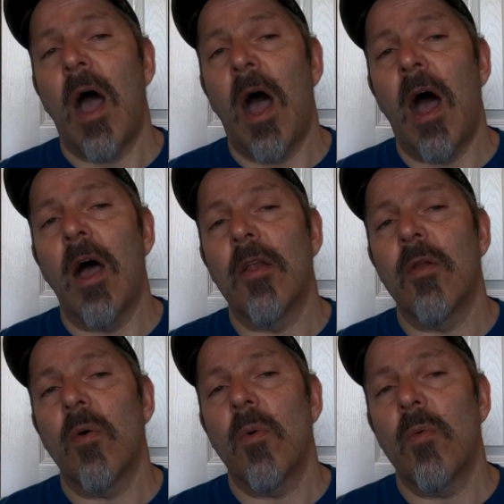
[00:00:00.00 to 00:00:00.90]

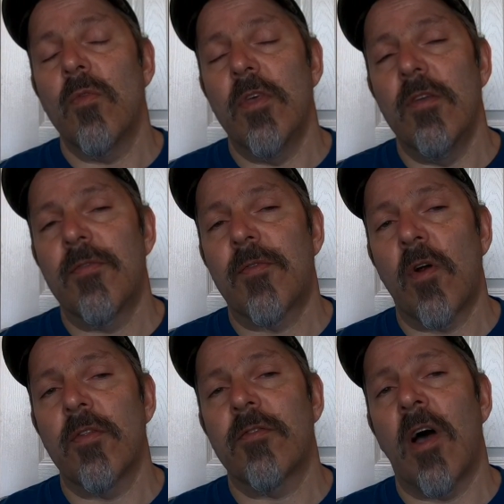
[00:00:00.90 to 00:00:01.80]
on the
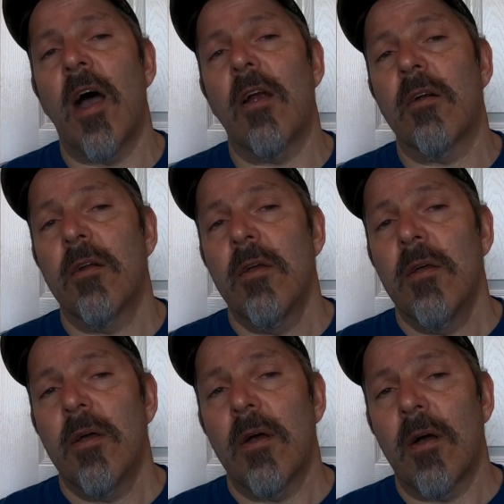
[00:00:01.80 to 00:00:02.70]
front tire,
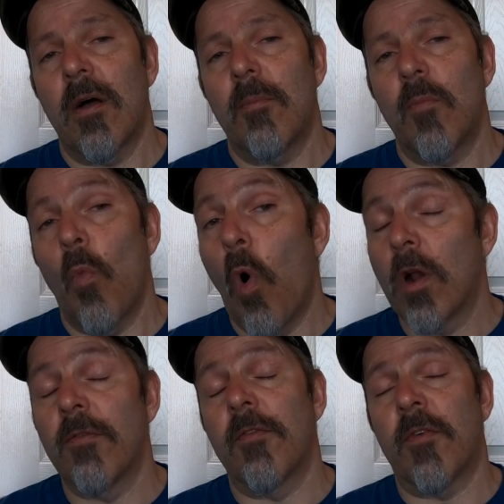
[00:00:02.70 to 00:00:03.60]

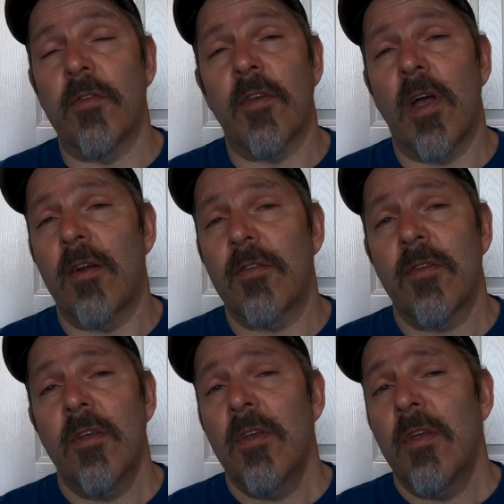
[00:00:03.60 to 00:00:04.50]
one of the front tires.
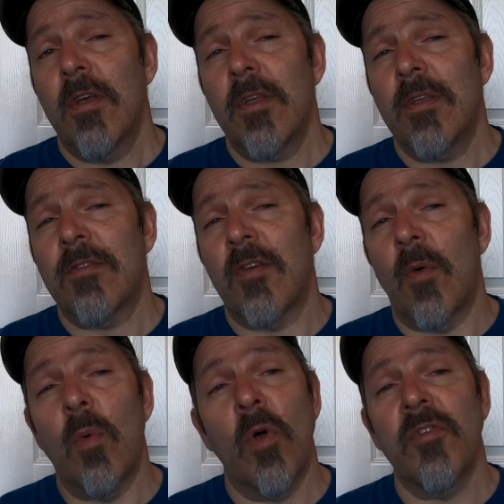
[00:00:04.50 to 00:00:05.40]

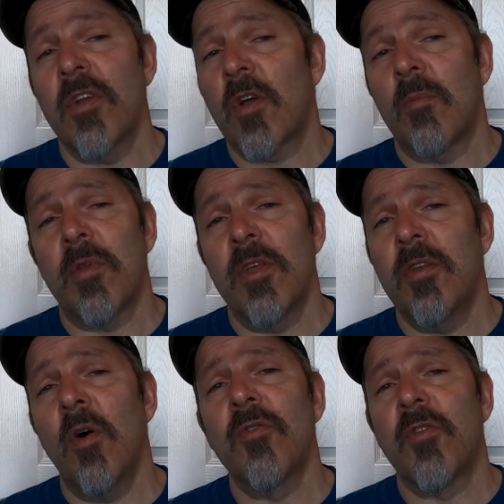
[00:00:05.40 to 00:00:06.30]
So it wasn't a complete
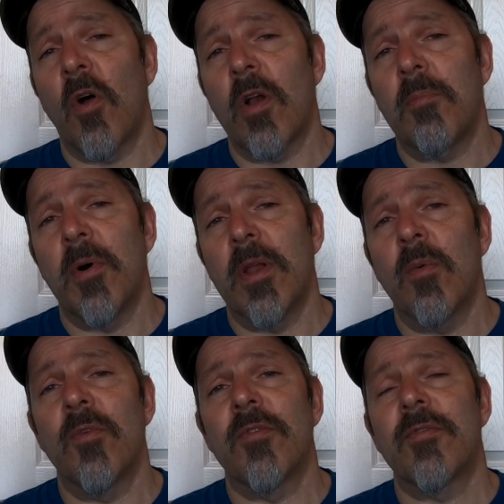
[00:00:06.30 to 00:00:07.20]
nose dart, but
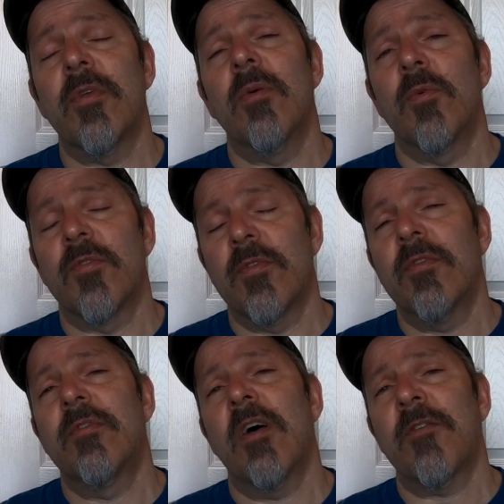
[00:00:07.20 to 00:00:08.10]
it was
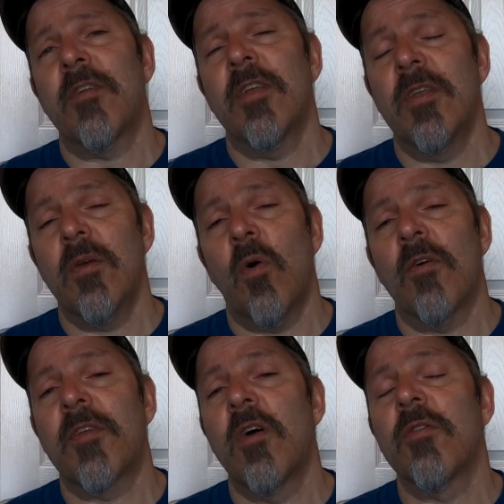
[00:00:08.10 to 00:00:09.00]
definitely
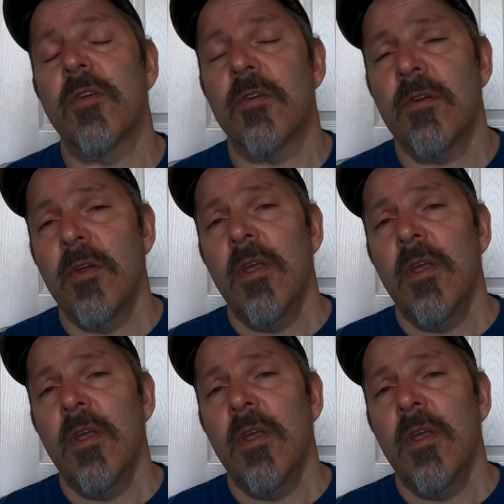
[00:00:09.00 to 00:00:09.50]
off kilter,